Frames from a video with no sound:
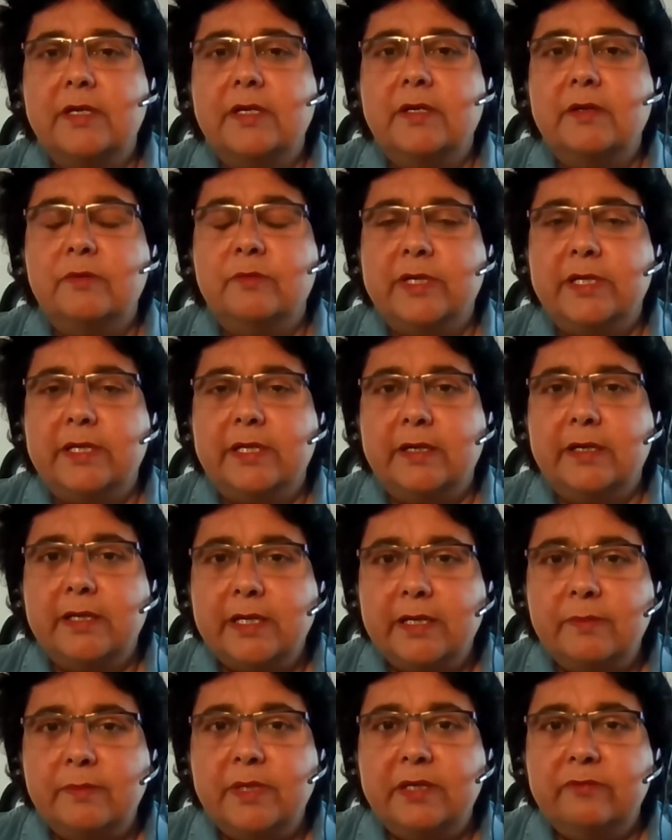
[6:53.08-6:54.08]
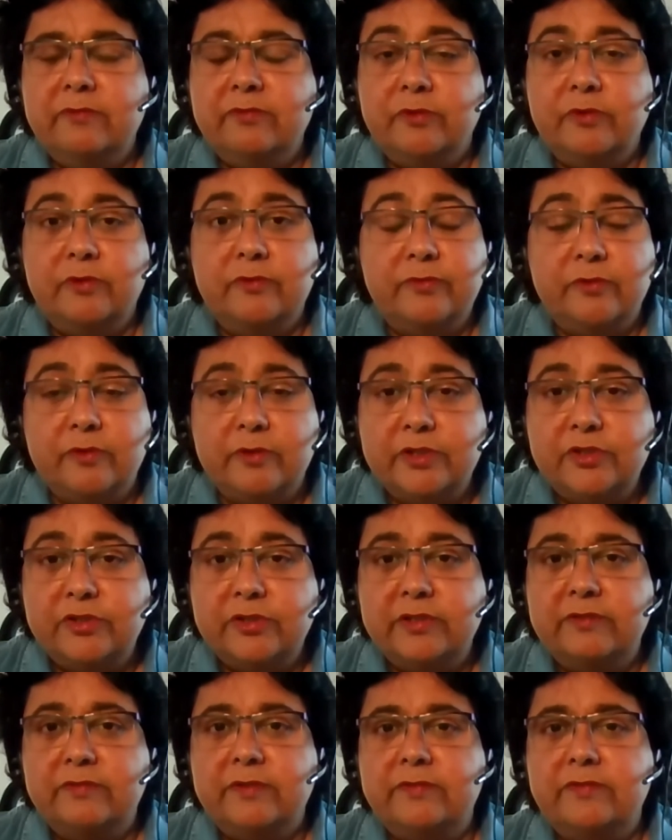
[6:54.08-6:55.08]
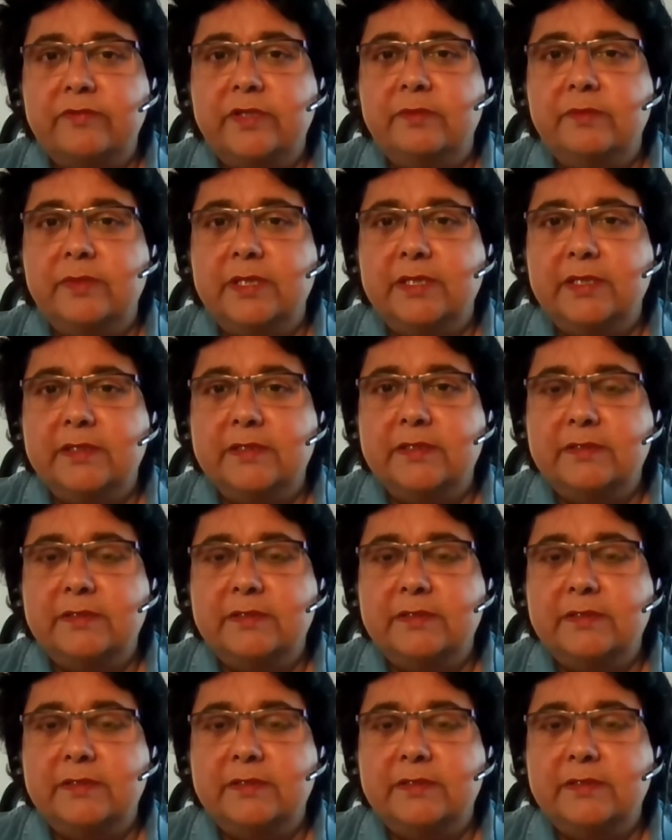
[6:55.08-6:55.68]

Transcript: We are aiming for 415 million